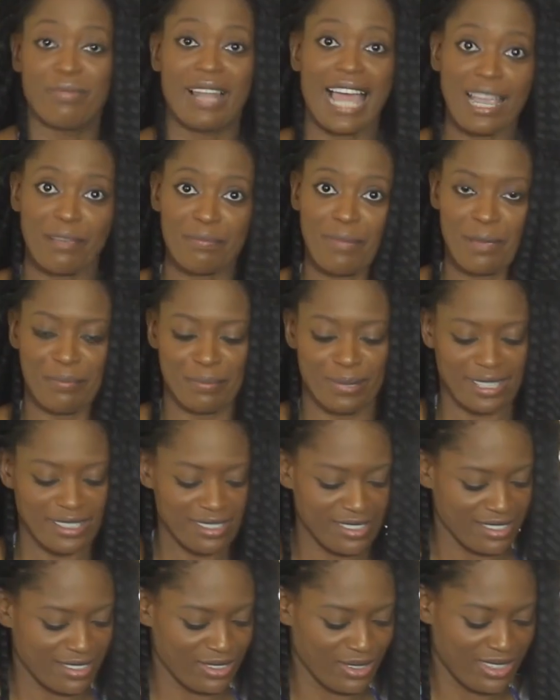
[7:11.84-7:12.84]
black pepper
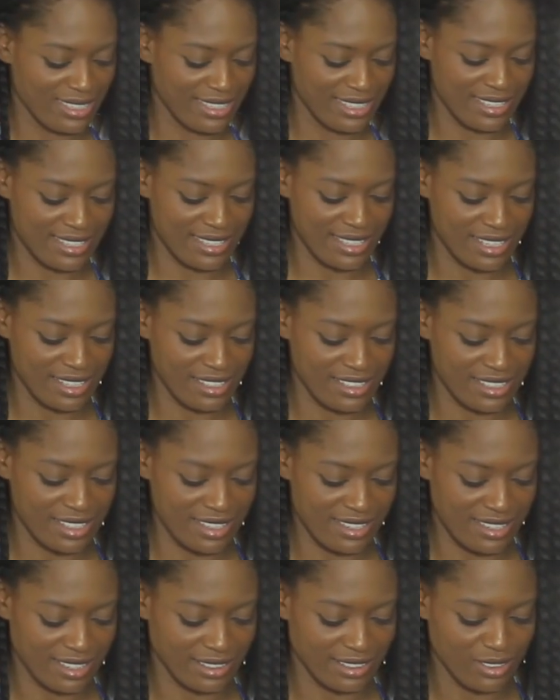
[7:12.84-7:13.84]
to season it
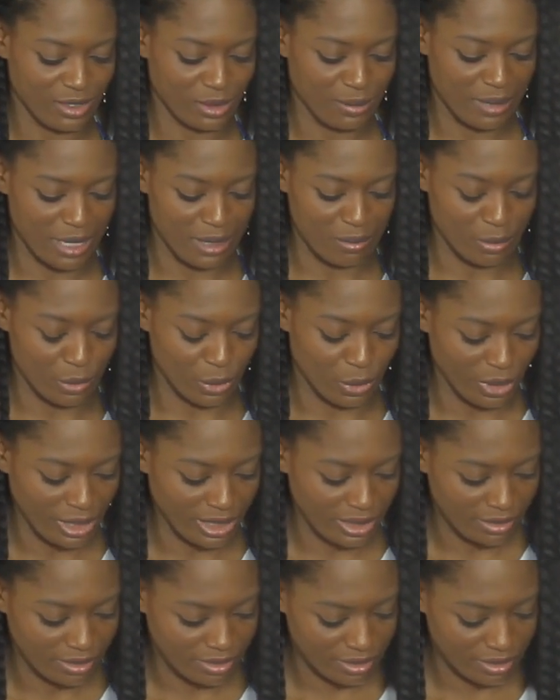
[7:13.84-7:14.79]
just a little bit more.